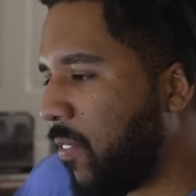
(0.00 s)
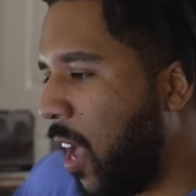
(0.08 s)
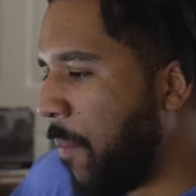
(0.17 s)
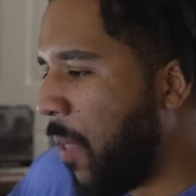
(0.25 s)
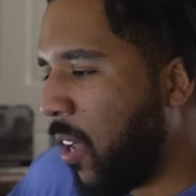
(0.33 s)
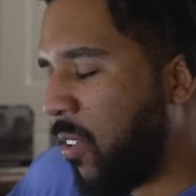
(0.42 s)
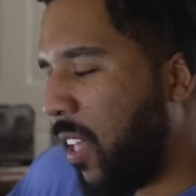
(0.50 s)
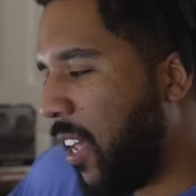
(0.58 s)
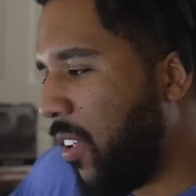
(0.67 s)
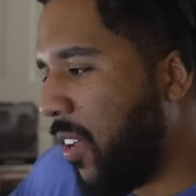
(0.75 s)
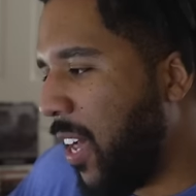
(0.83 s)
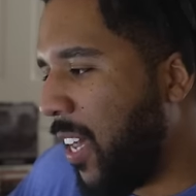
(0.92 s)
I'm not gonna
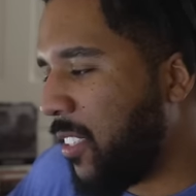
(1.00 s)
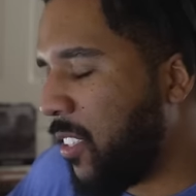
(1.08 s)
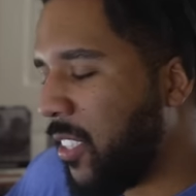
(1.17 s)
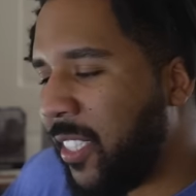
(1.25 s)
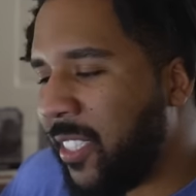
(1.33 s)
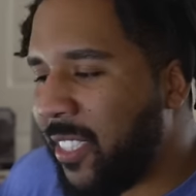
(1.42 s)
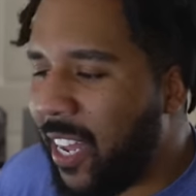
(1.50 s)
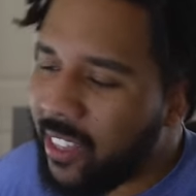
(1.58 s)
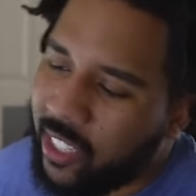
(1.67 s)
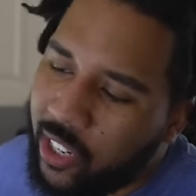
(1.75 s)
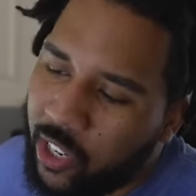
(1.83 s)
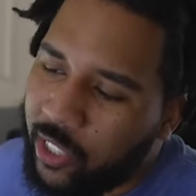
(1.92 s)
lie to you guys, this is not
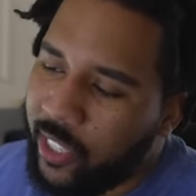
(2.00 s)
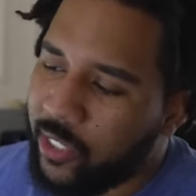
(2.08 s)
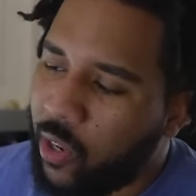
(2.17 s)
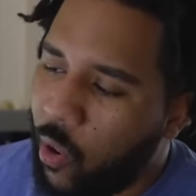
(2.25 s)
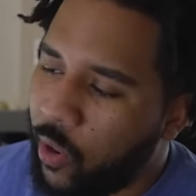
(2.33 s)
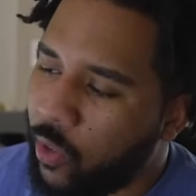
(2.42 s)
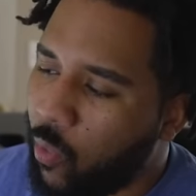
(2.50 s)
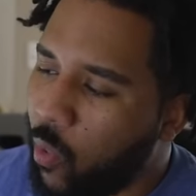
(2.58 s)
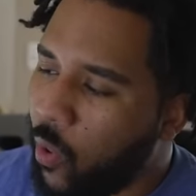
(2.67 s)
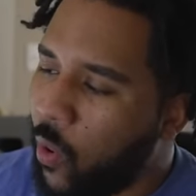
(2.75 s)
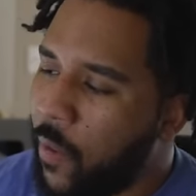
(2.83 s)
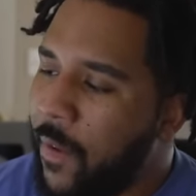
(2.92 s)
the ugliest car in the
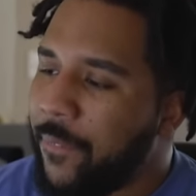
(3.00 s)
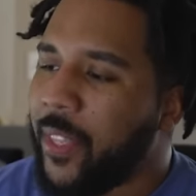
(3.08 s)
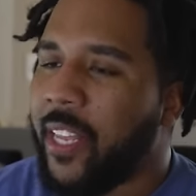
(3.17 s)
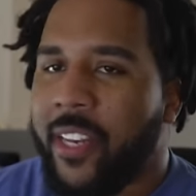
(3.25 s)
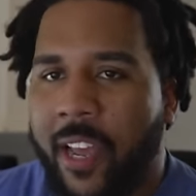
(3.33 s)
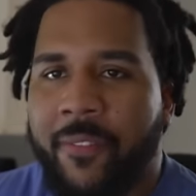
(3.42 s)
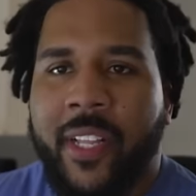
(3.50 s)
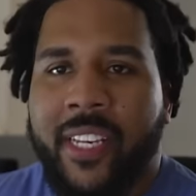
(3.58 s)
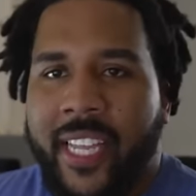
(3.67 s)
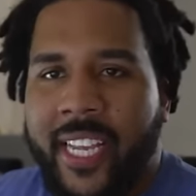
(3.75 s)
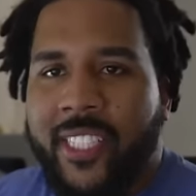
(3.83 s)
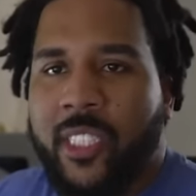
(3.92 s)
world. It definitely
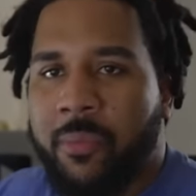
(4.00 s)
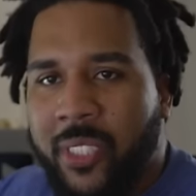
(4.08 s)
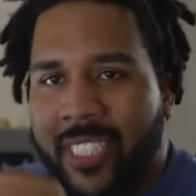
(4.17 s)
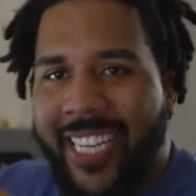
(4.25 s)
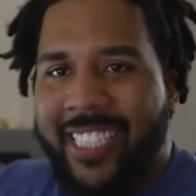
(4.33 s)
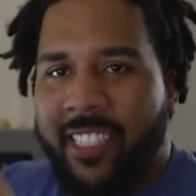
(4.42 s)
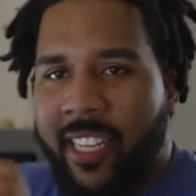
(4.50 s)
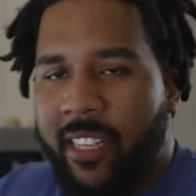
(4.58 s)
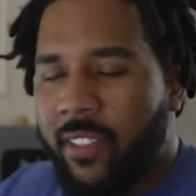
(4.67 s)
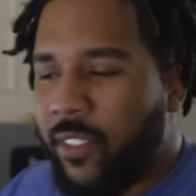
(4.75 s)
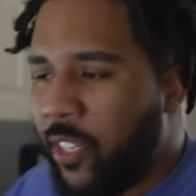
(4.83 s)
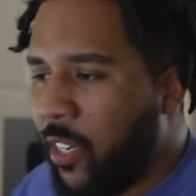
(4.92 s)
needs some
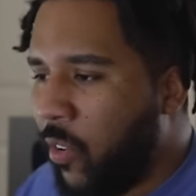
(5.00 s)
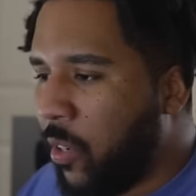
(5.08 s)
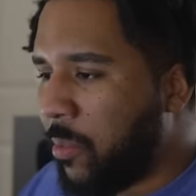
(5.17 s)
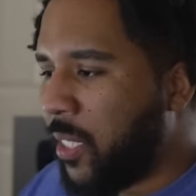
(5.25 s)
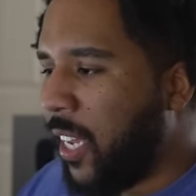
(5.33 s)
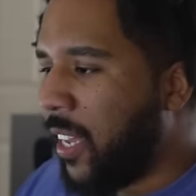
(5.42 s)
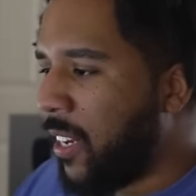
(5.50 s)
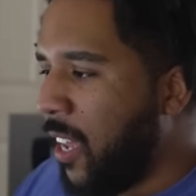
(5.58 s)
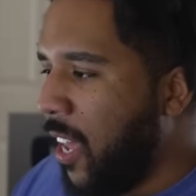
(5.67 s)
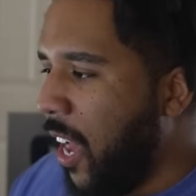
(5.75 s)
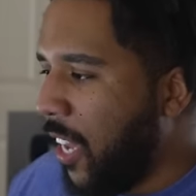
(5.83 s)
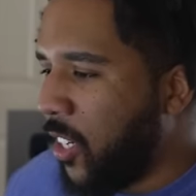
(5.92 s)
seasoning, you know what I'm saying?
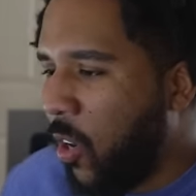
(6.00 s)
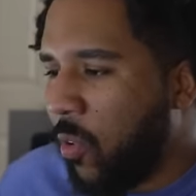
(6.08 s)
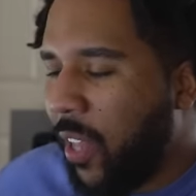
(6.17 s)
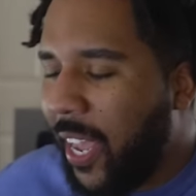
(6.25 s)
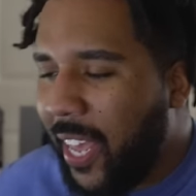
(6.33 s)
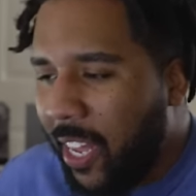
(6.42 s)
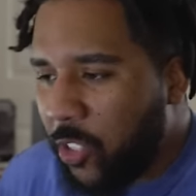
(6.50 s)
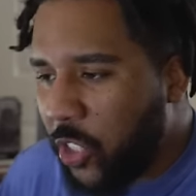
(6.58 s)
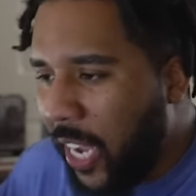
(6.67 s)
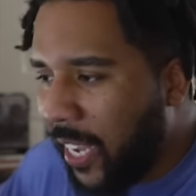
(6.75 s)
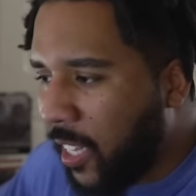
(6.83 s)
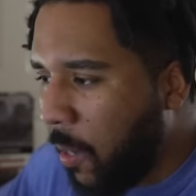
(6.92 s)
I don't like how
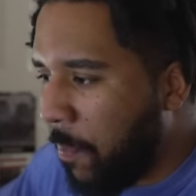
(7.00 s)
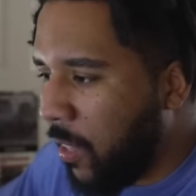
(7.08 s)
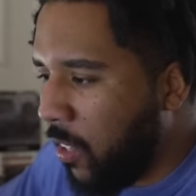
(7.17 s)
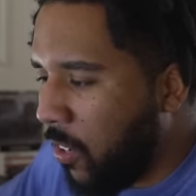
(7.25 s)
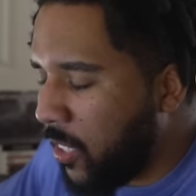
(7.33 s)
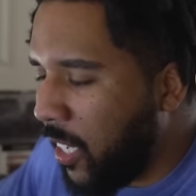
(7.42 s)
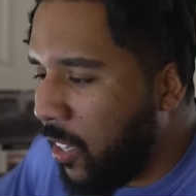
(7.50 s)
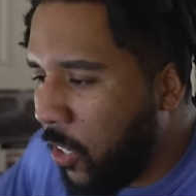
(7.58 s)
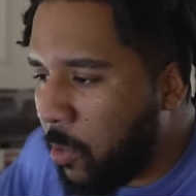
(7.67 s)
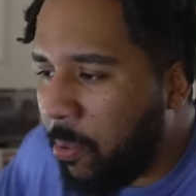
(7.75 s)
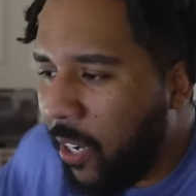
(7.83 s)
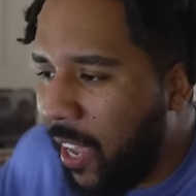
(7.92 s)
jacked up it looks. It
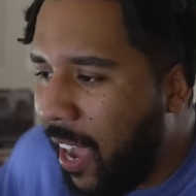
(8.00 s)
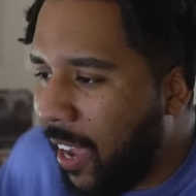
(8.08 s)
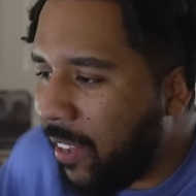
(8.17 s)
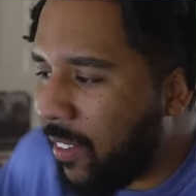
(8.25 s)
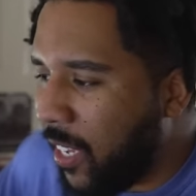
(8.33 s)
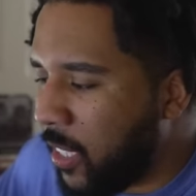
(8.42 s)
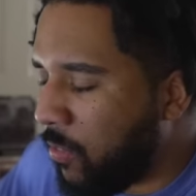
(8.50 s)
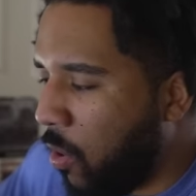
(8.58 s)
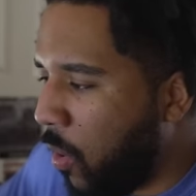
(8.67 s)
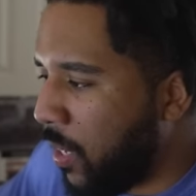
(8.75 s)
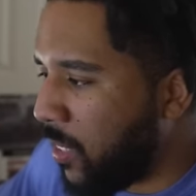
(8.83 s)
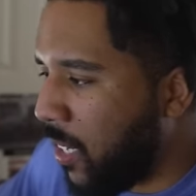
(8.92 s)
looks pretty hot as
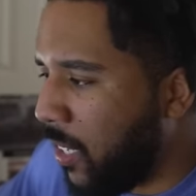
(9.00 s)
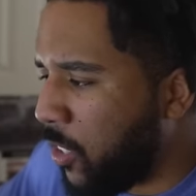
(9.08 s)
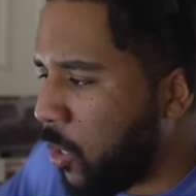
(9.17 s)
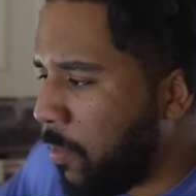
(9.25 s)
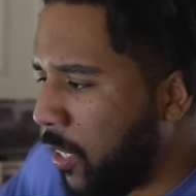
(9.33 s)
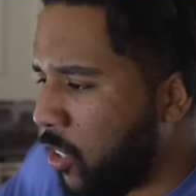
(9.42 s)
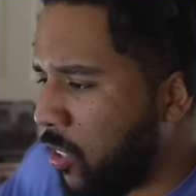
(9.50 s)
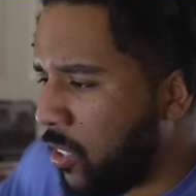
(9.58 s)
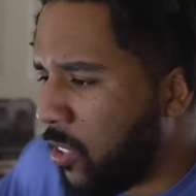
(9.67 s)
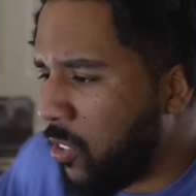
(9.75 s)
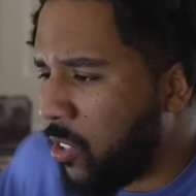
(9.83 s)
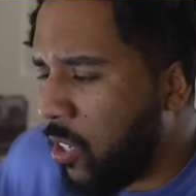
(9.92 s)
far as suspension is
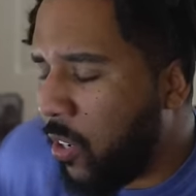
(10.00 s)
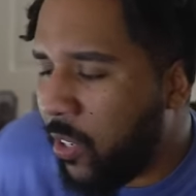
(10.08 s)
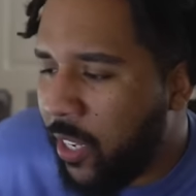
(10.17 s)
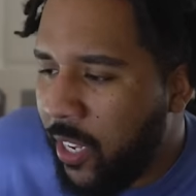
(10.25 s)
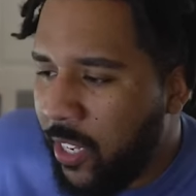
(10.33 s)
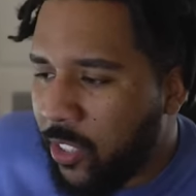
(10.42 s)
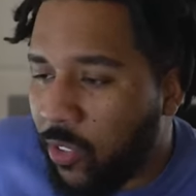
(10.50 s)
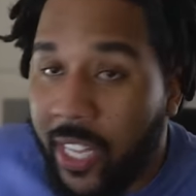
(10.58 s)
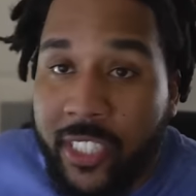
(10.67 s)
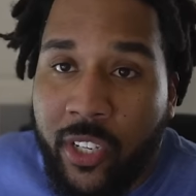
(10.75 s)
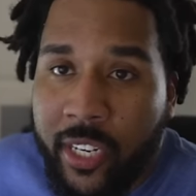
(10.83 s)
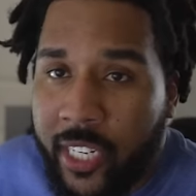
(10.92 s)
concerned, so
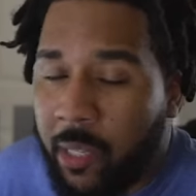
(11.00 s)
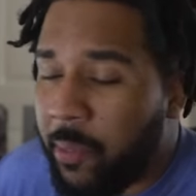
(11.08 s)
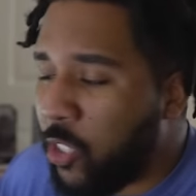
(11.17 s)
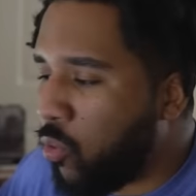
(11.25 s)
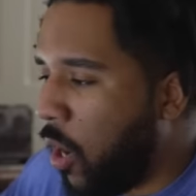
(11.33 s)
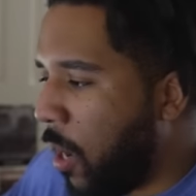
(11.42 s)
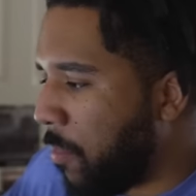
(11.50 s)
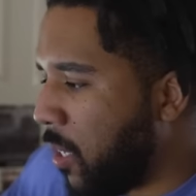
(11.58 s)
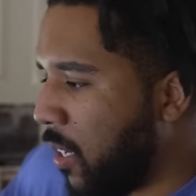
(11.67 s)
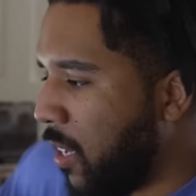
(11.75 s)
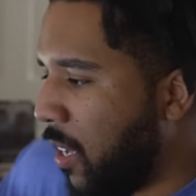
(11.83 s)
that's gonna need to be dropped.